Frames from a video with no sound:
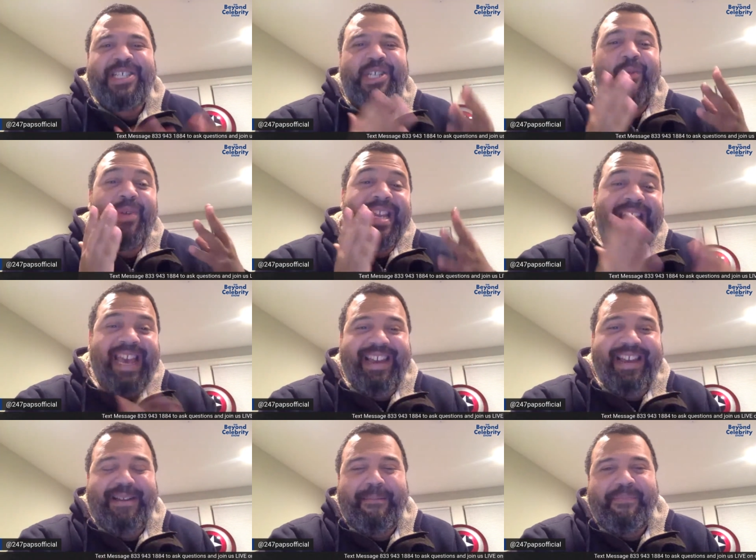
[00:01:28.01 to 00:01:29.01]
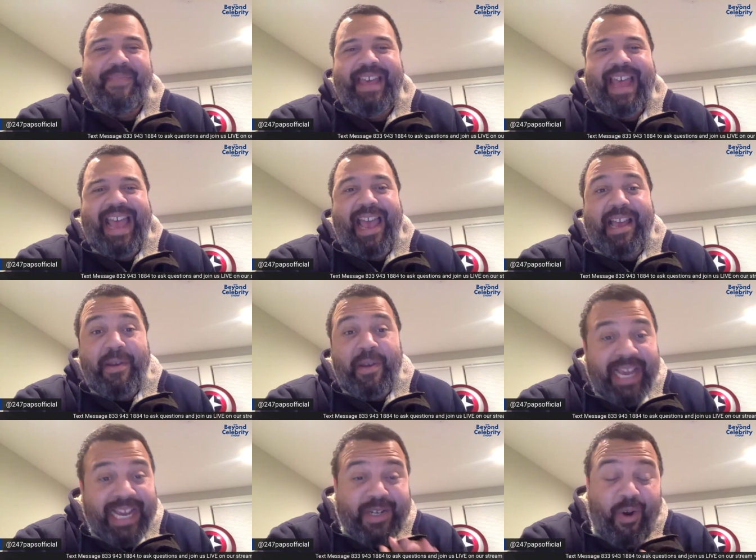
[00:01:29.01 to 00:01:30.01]
So we there, and
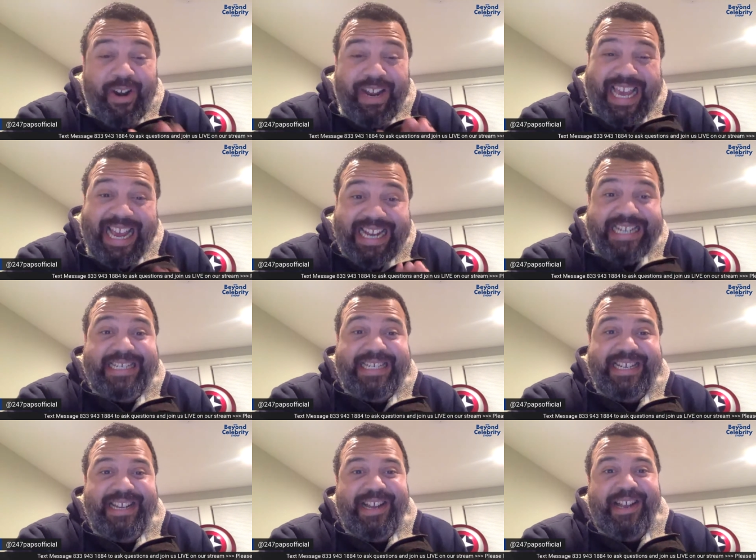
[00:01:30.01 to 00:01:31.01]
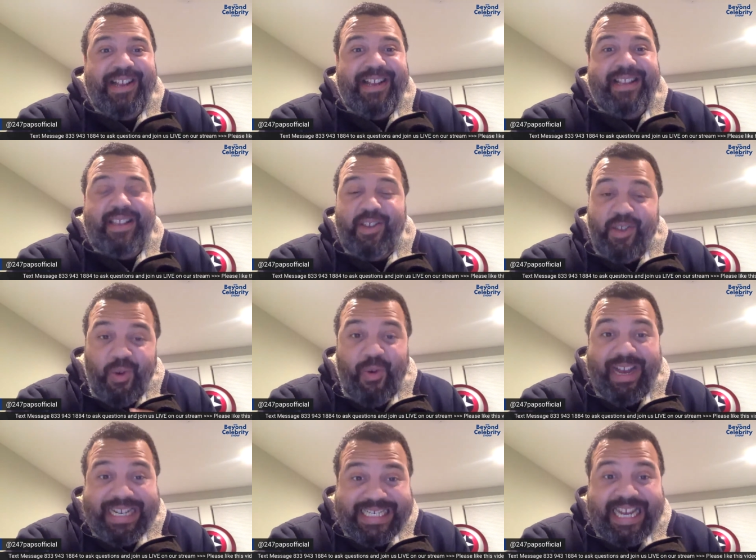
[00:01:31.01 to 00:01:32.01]
he's going against the
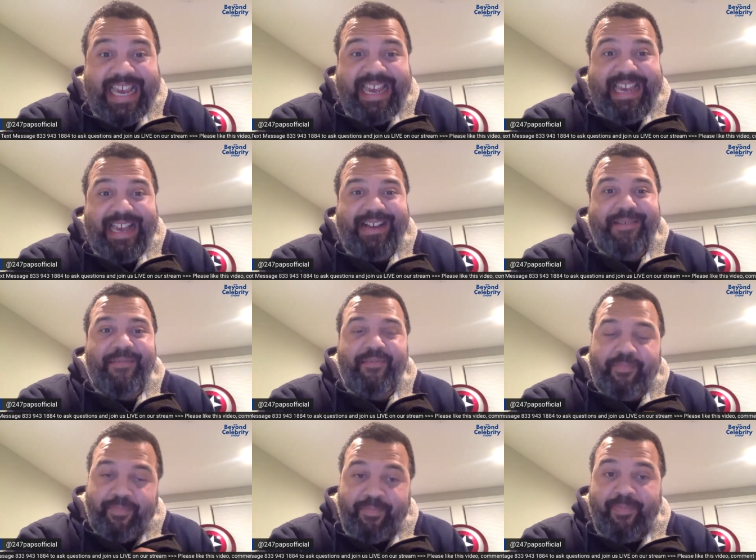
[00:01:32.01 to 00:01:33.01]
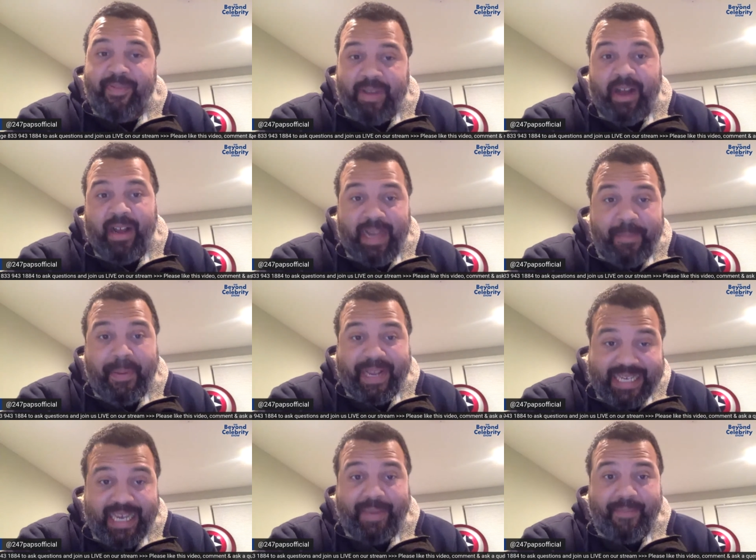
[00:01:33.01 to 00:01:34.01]
USA
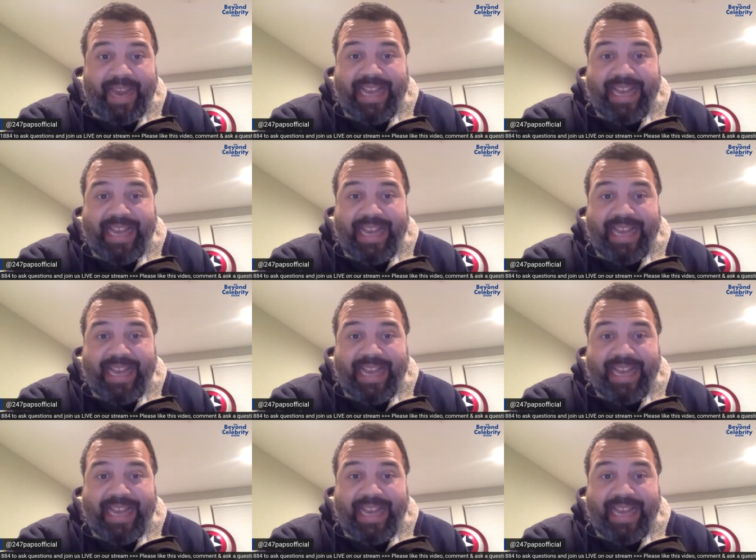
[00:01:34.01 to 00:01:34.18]
Olympic team.